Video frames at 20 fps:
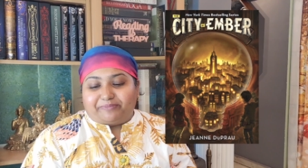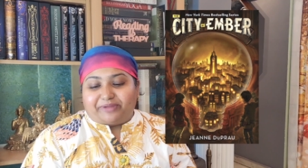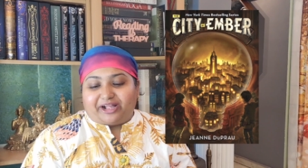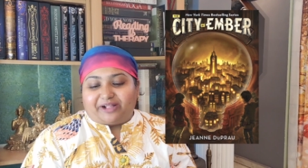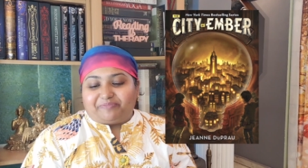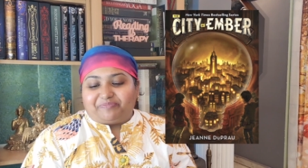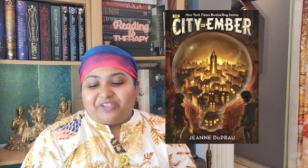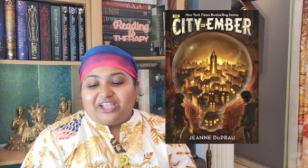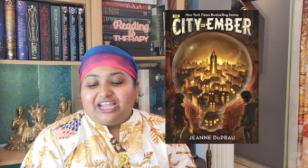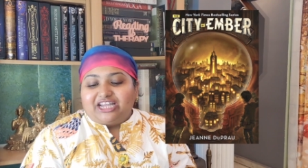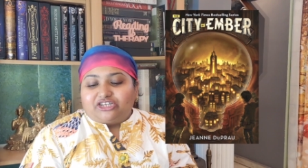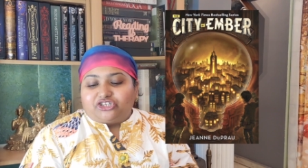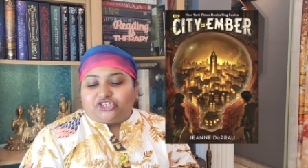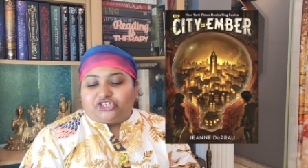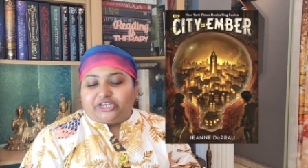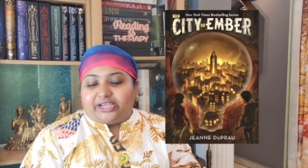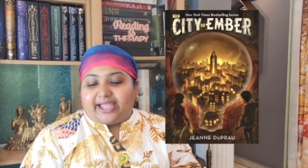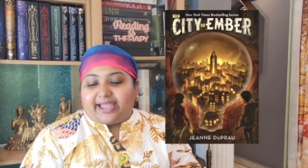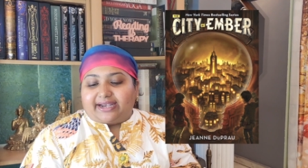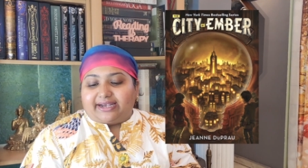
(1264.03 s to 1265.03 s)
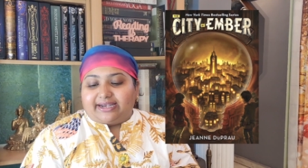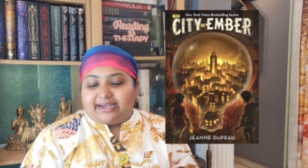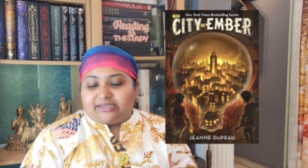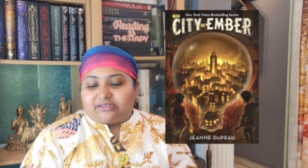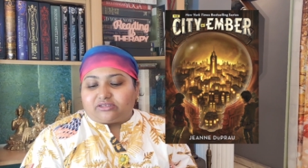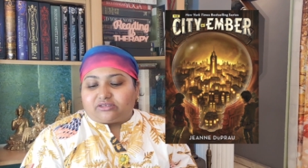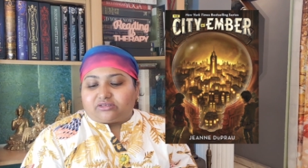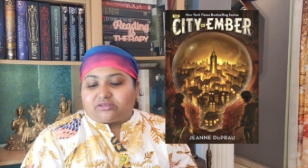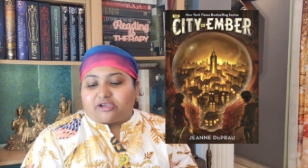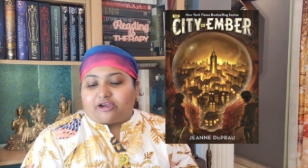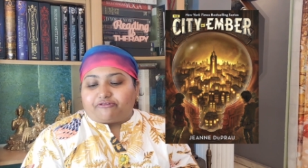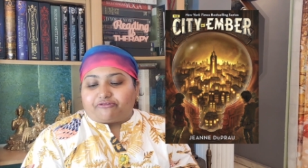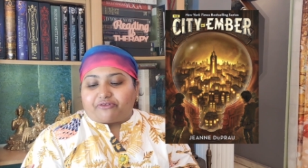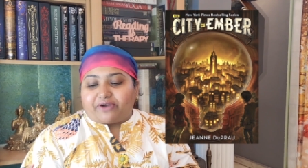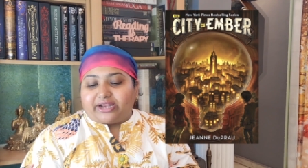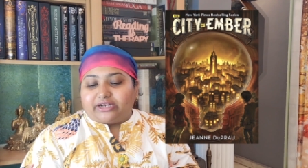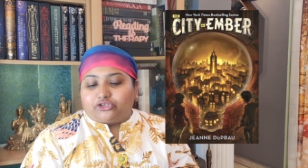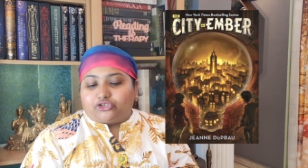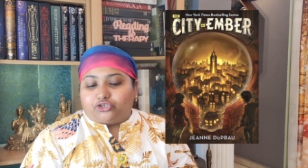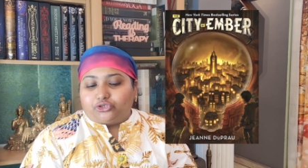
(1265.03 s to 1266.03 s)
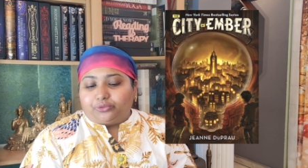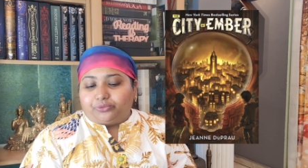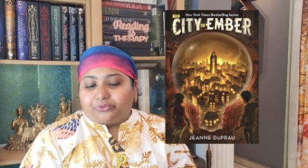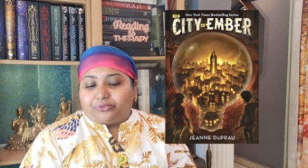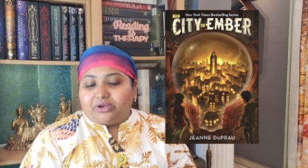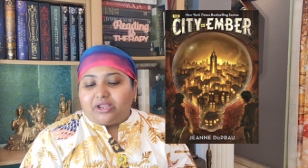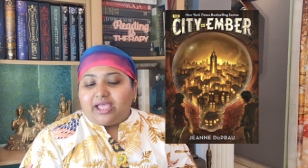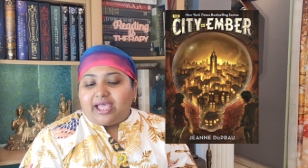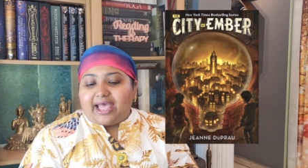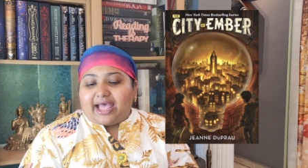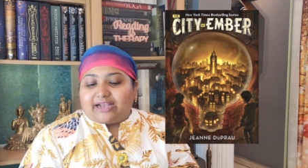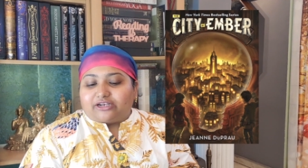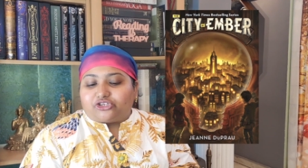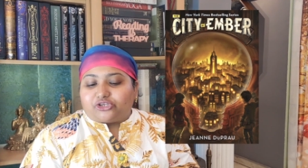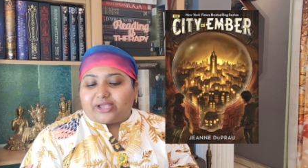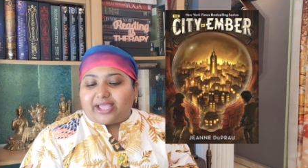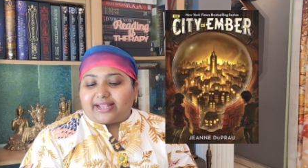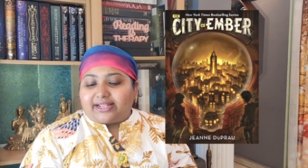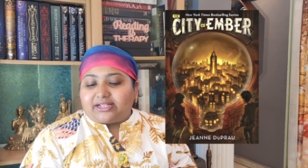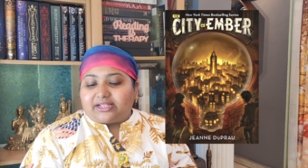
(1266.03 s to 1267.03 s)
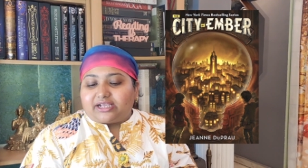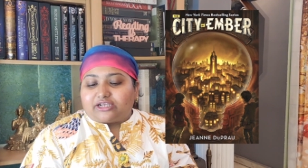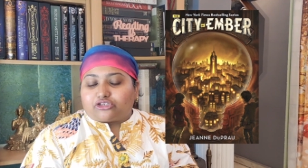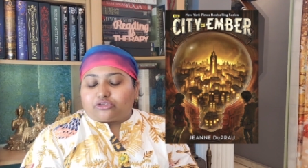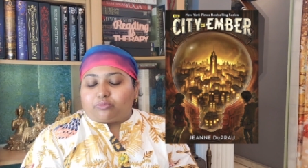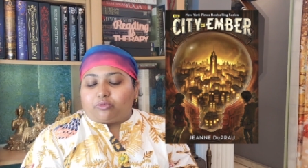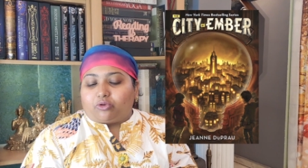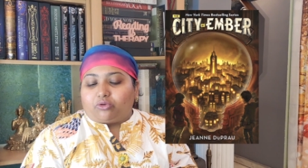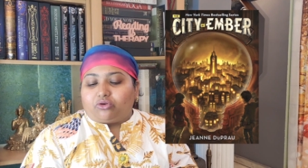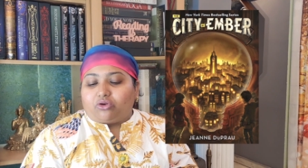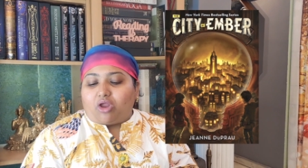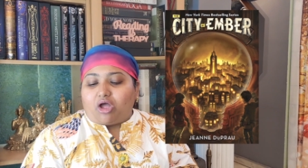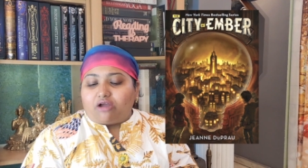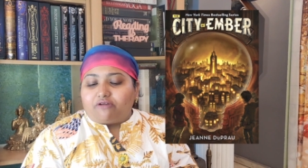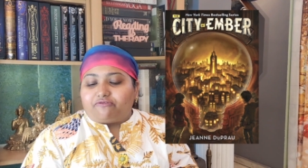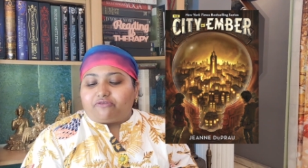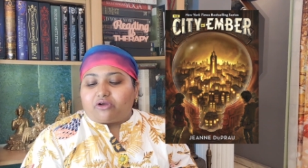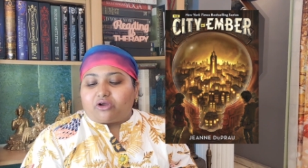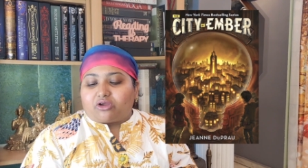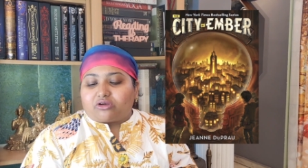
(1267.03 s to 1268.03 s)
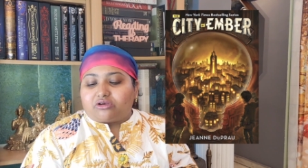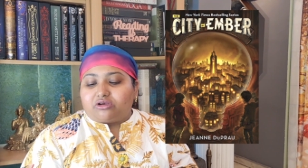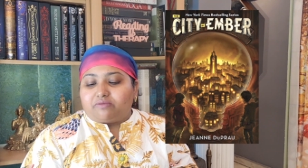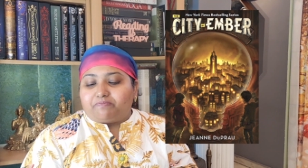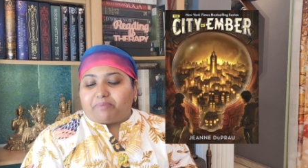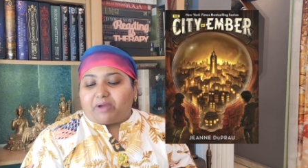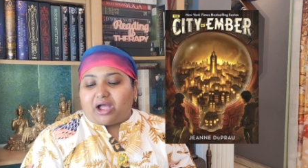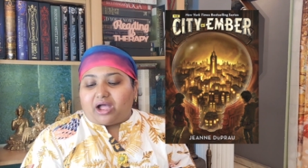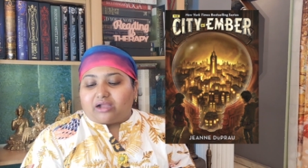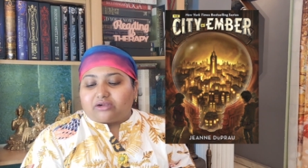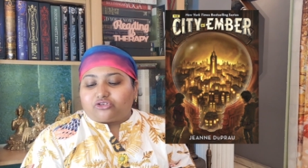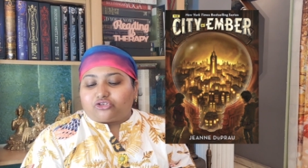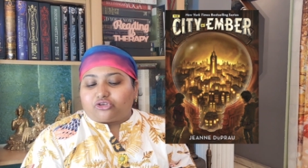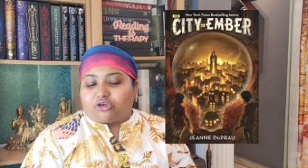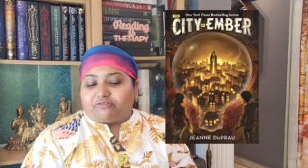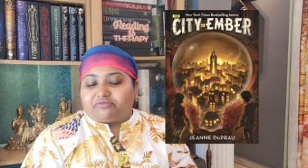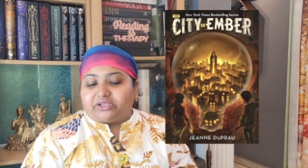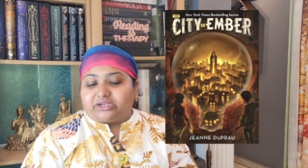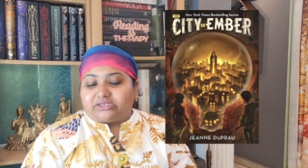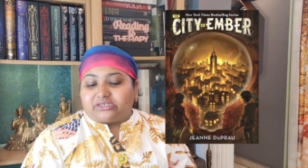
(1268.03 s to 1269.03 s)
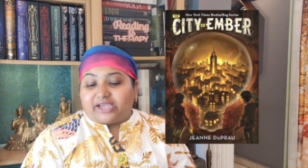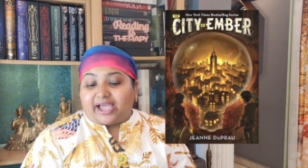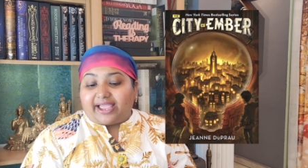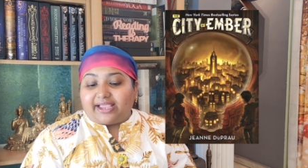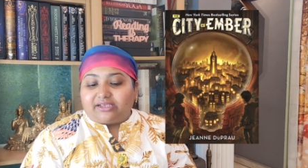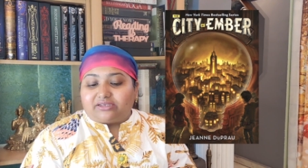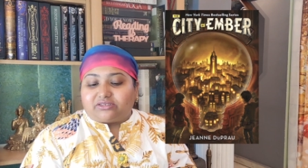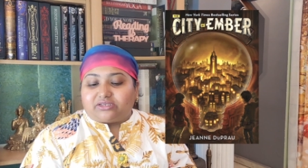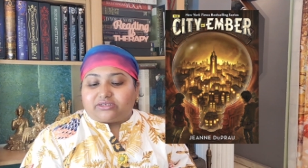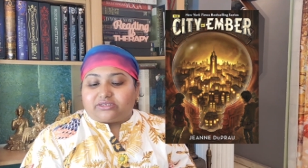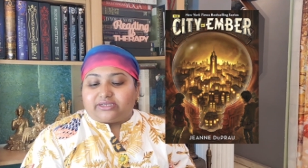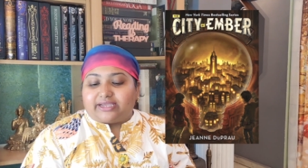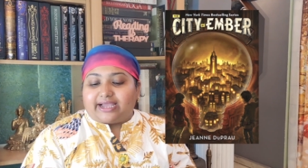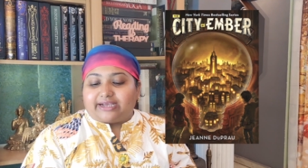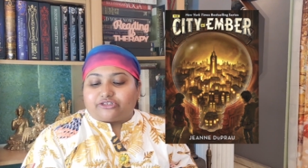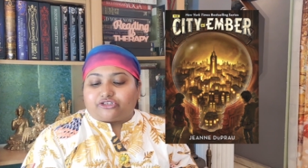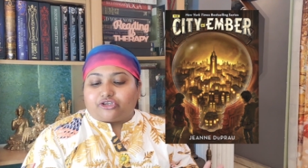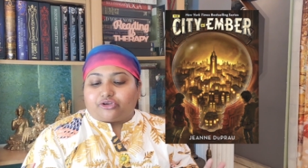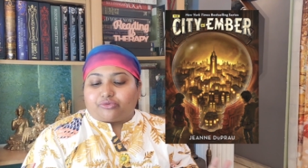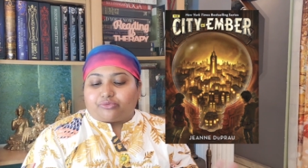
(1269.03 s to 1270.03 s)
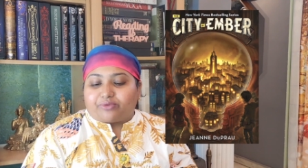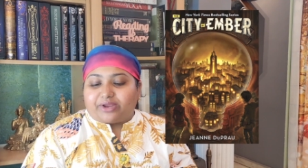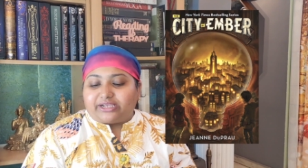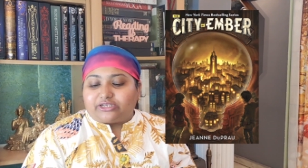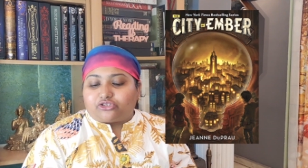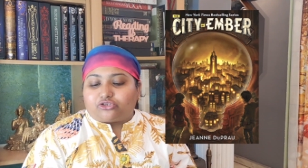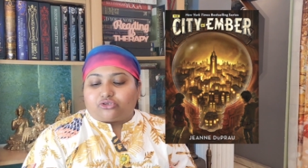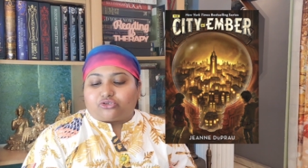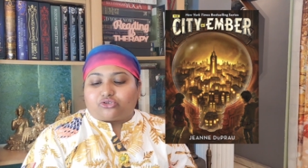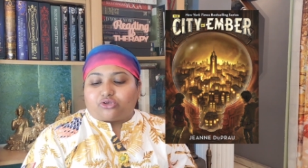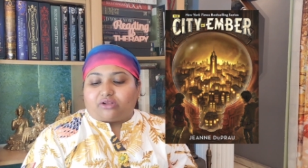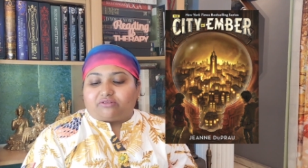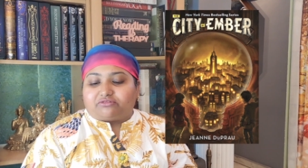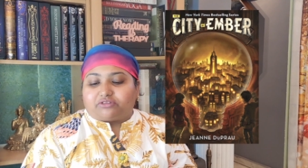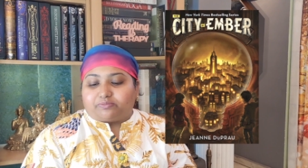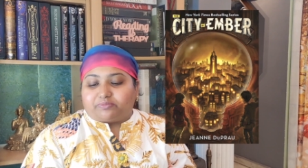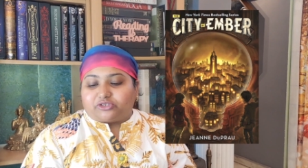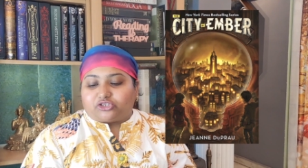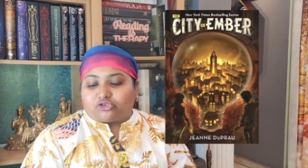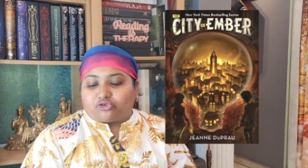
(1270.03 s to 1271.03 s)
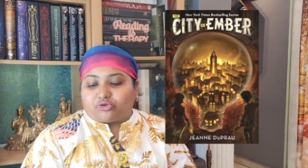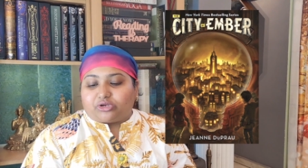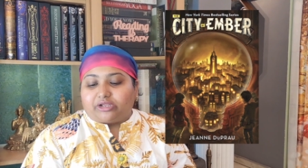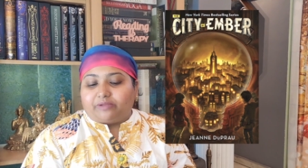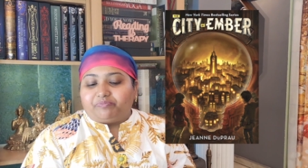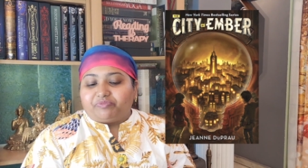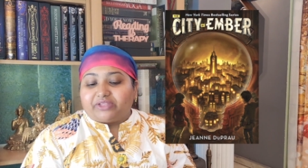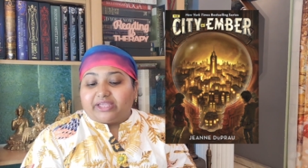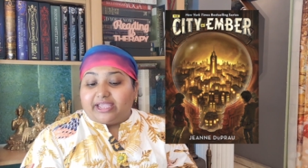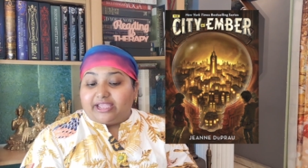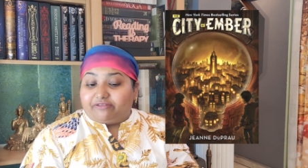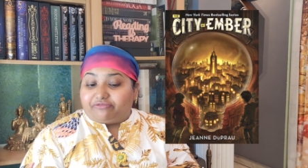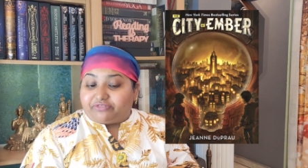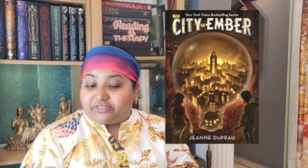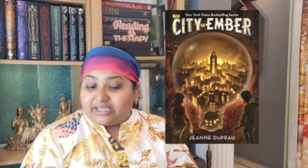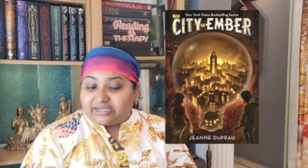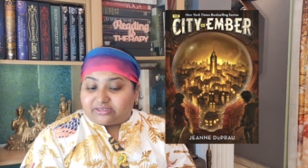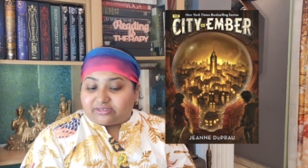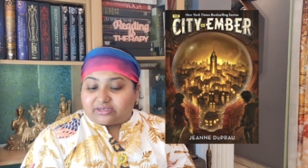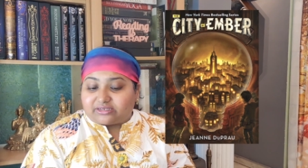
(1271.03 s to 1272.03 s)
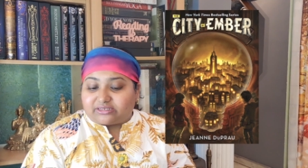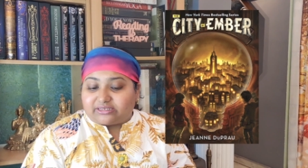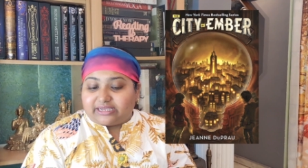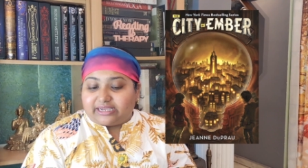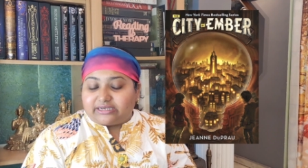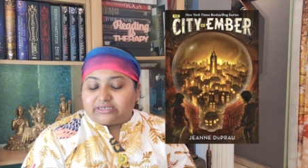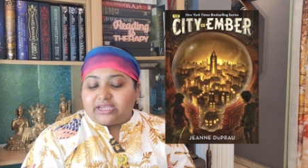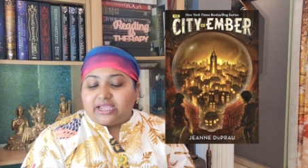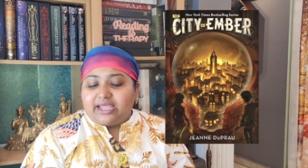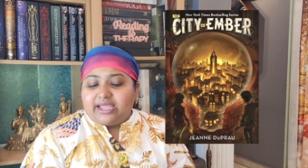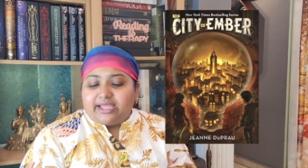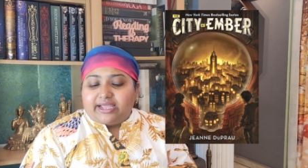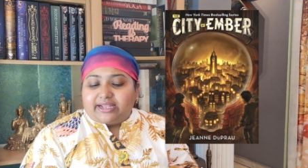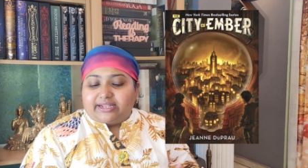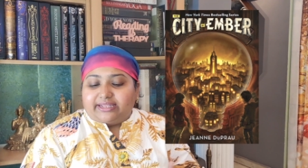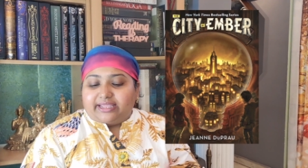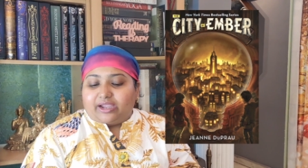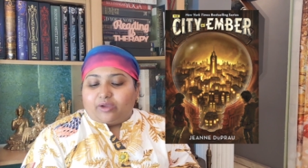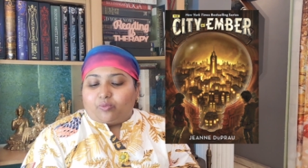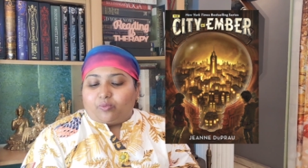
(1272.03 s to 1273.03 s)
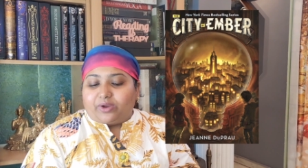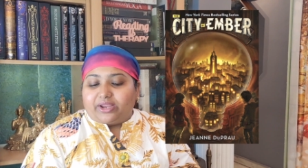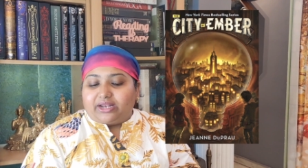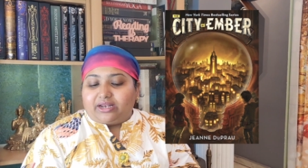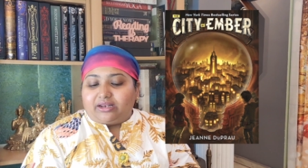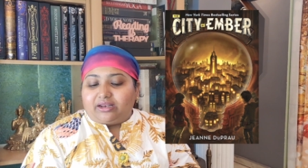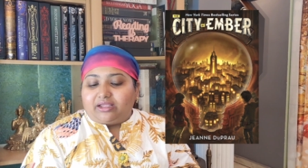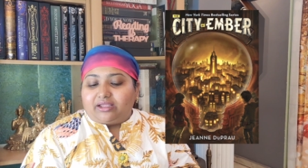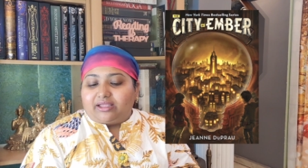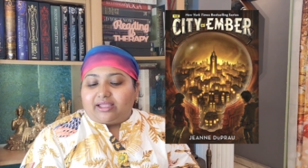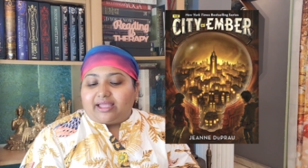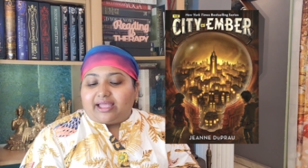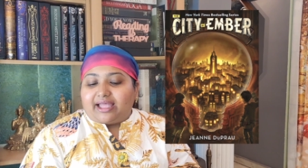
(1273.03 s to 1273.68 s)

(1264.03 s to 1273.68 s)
Ember. She enlists her friend Dune, and together they explore long-forgotten parts of the dying city as they race to solve the mystery. If they succeed, they will